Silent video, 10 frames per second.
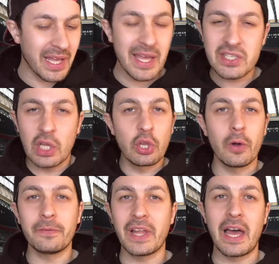It is a
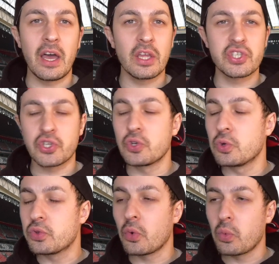love letter
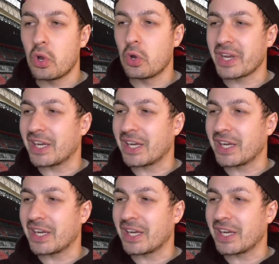to the world.